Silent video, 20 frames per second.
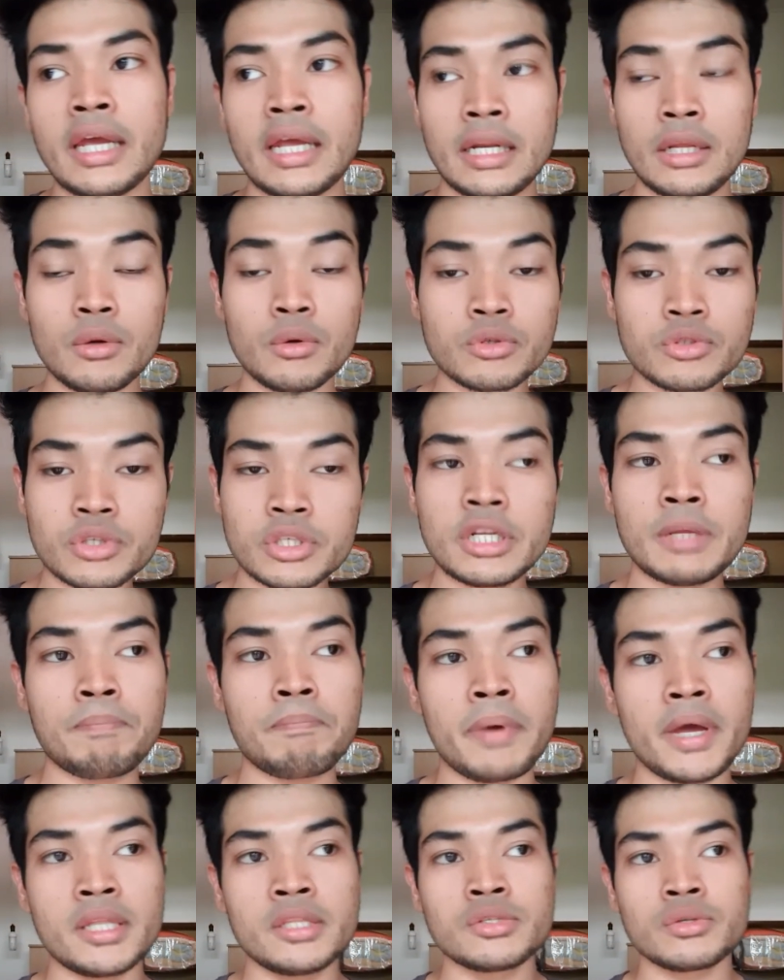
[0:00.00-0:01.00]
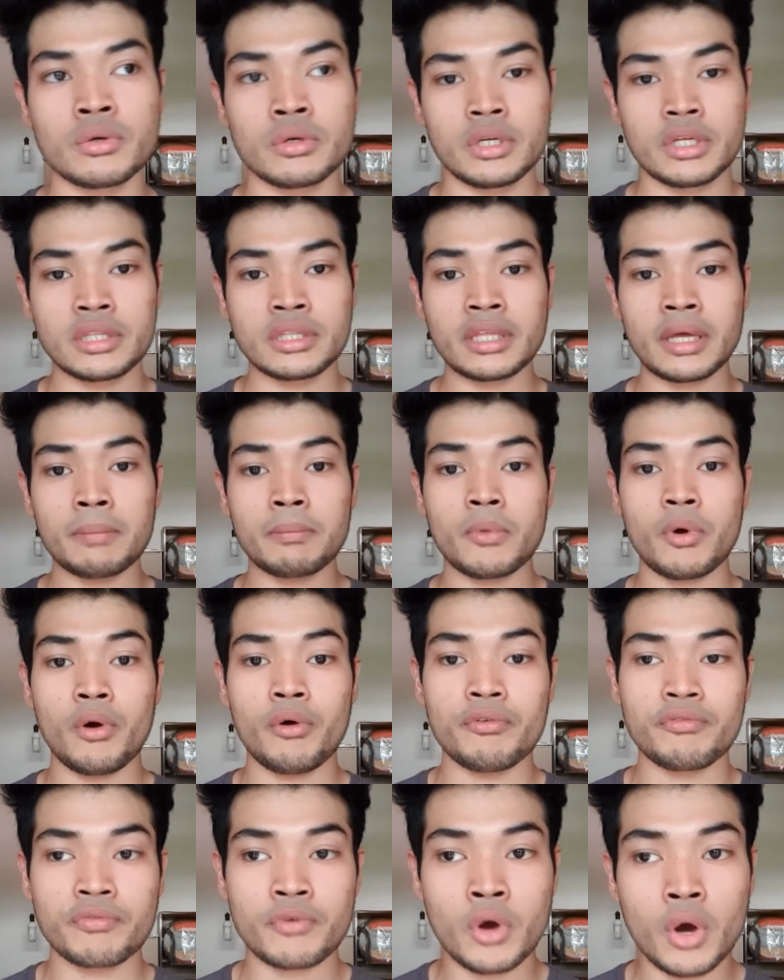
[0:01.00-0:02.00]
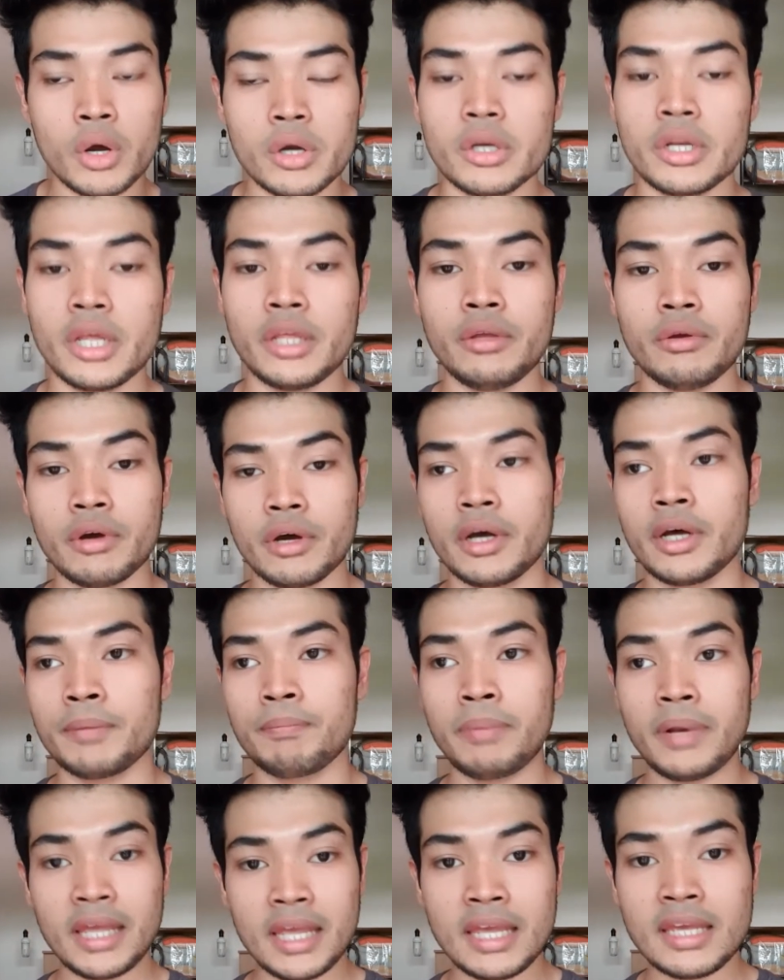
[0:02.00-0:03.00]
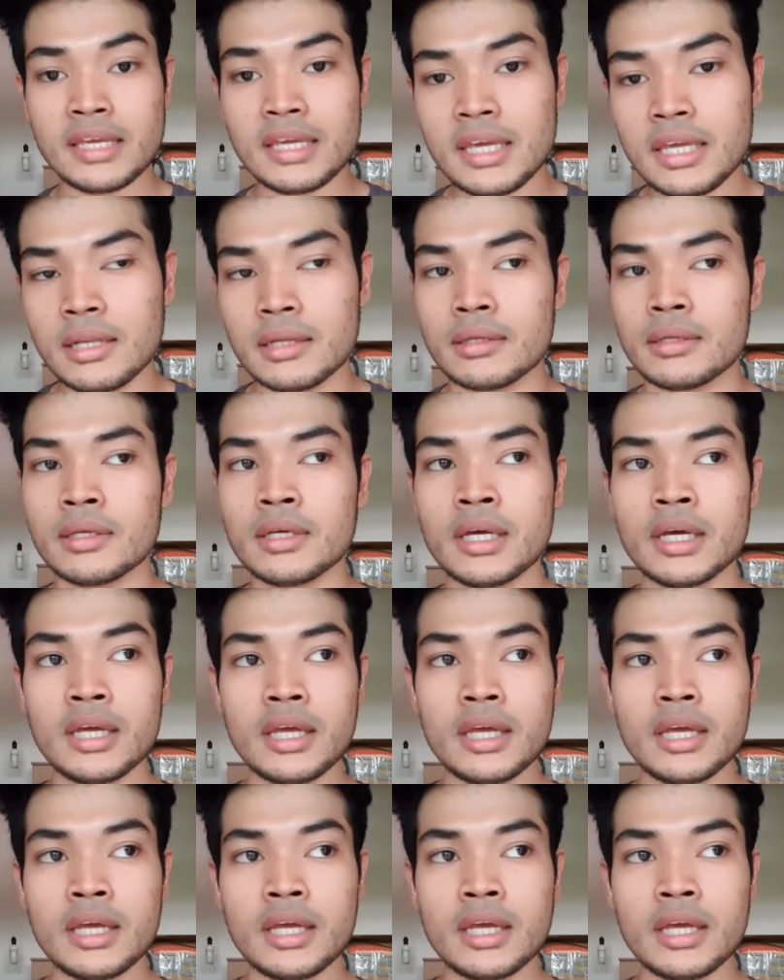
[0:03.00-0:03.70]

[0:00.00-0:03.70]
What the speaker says: And it also depends on the type of court that you are playing in.